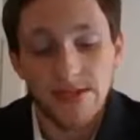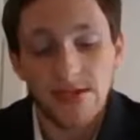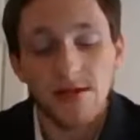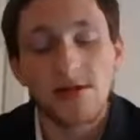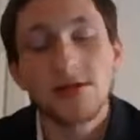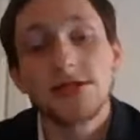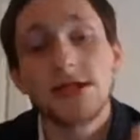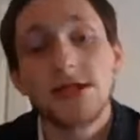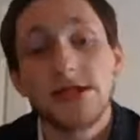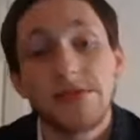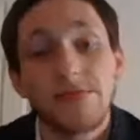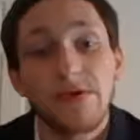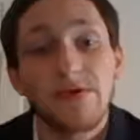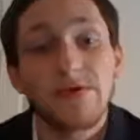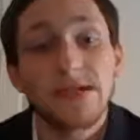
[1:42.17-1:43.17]
Those are the
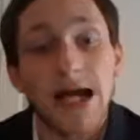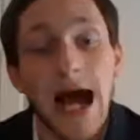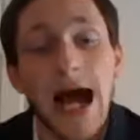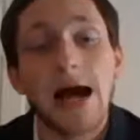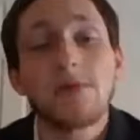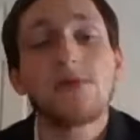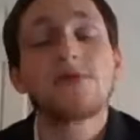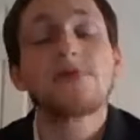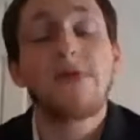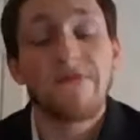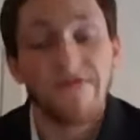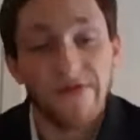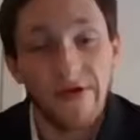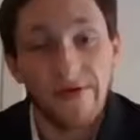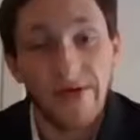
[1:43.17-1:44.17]
movies I will
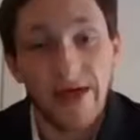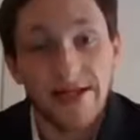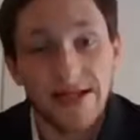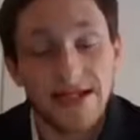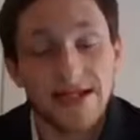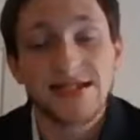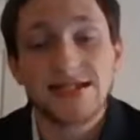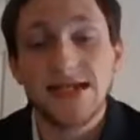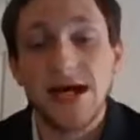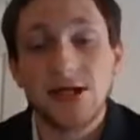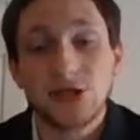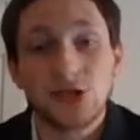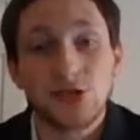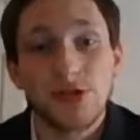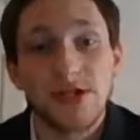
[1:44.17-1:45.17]
review that the
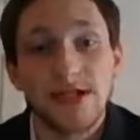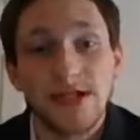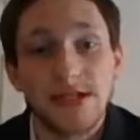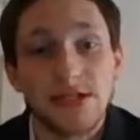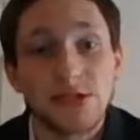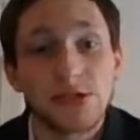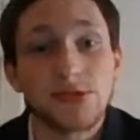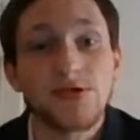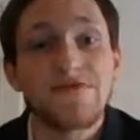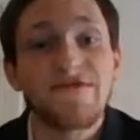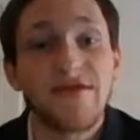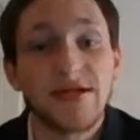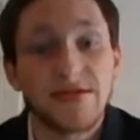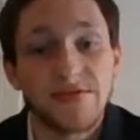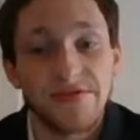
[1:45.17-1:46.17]
Nostalgia Critic is too
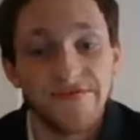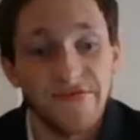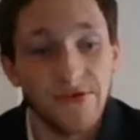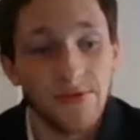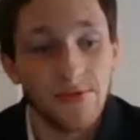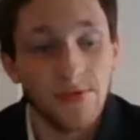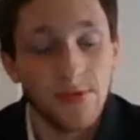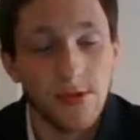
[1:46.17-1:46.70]
afraid to review.